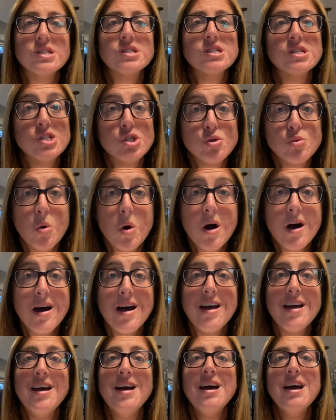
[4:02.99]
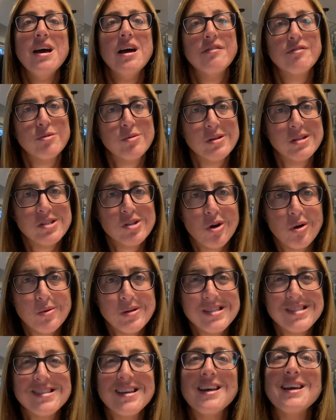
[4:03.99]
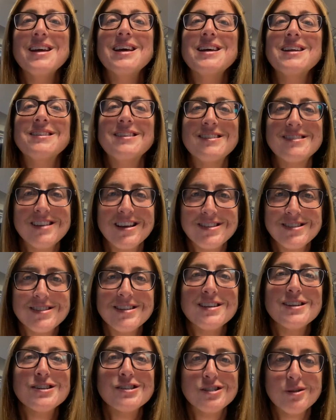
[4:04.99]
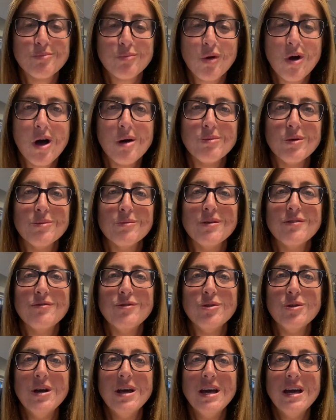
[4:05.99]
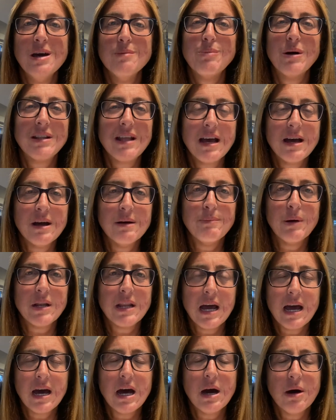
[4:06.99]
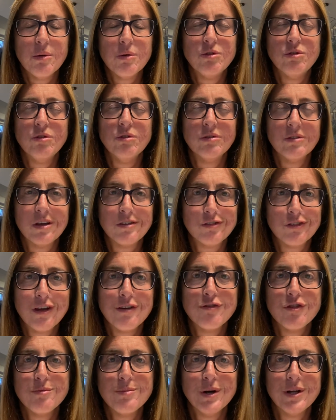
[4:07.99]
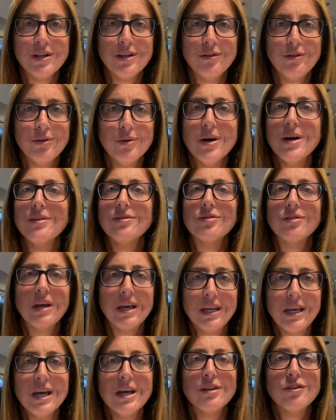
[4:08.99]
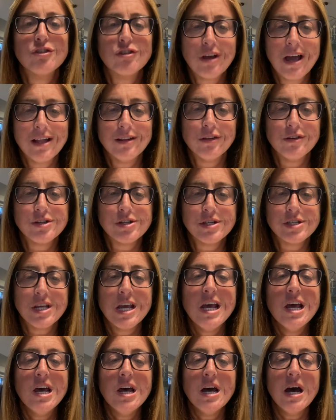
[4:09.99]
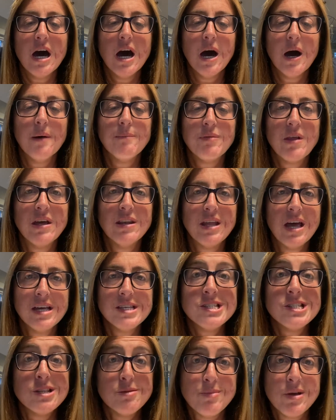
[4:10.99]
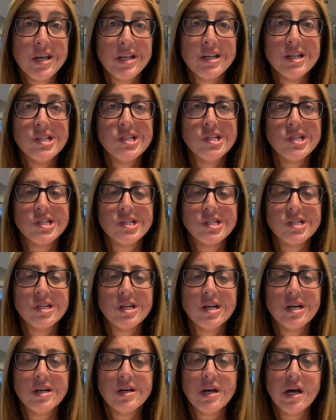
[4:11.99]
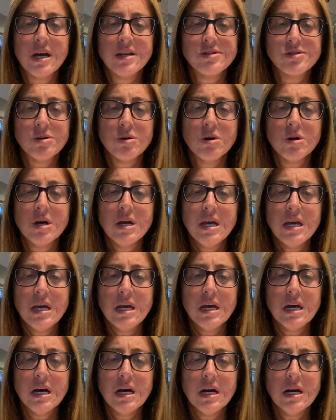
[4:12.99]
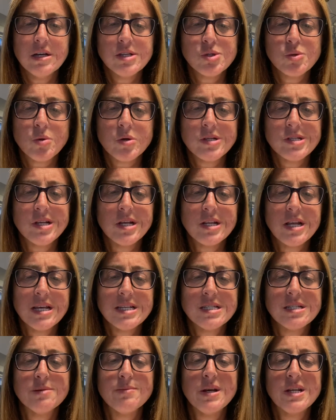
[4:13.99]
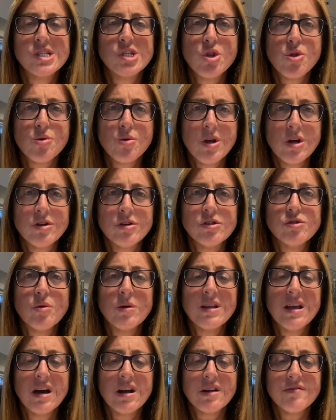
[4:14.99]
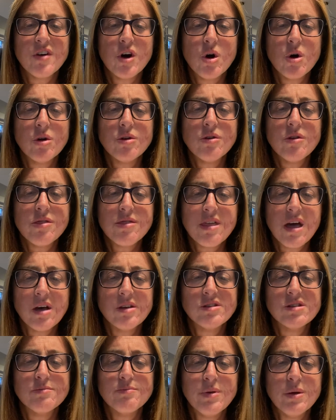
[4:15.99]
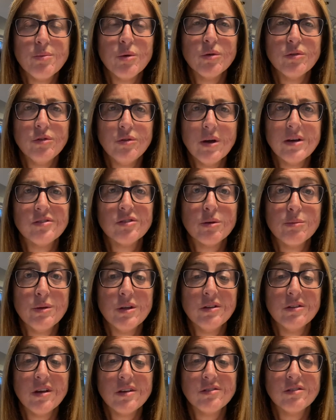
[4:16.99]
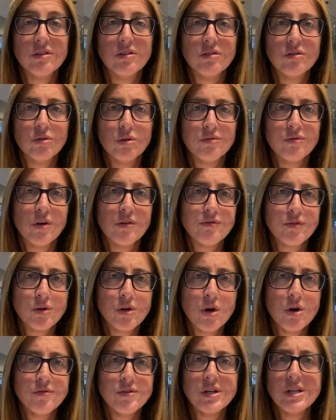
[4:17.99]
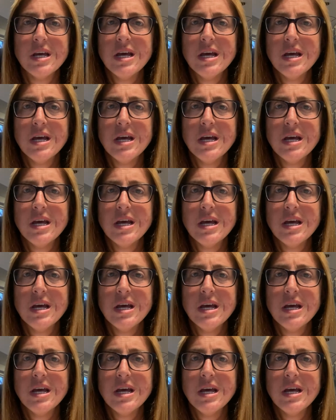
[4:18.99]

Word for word: This is why everyone's always saying the testing is the problem. If you, but, but how do you test everybody in the U.S.? Again, challenges. Uh, and estimate estimated this, uh, I saw uh, a source that estimates 320 out of 100,000 people in the US are being tested so far for COVID.